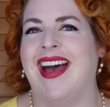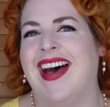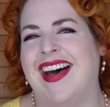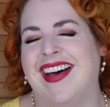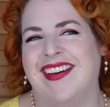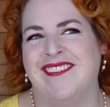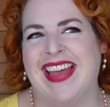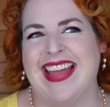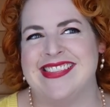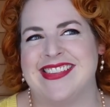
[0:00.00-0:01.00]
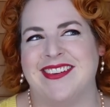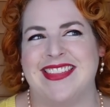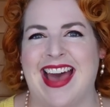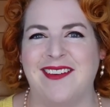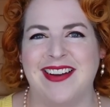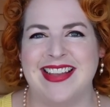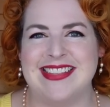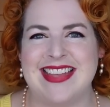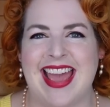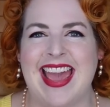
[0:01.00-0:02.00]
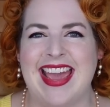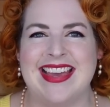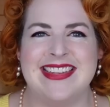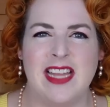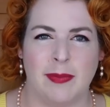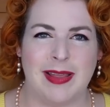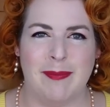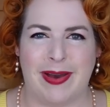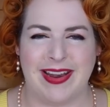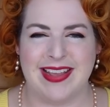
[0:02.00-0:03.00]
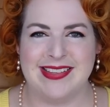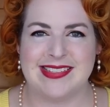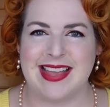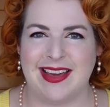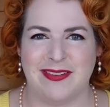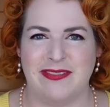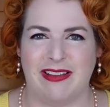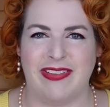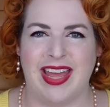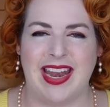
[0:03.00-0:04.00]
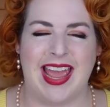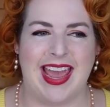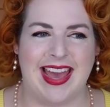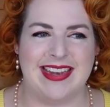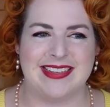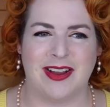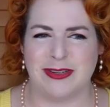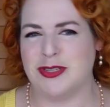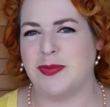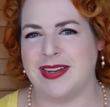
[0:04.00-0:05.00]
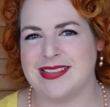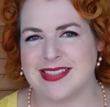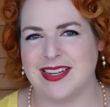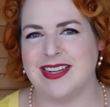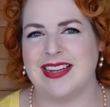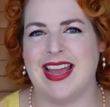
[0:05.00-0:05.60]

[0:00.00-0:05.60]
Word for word: Um, and so that was a doublet bodice out of velvet and cartridge pleated skirt.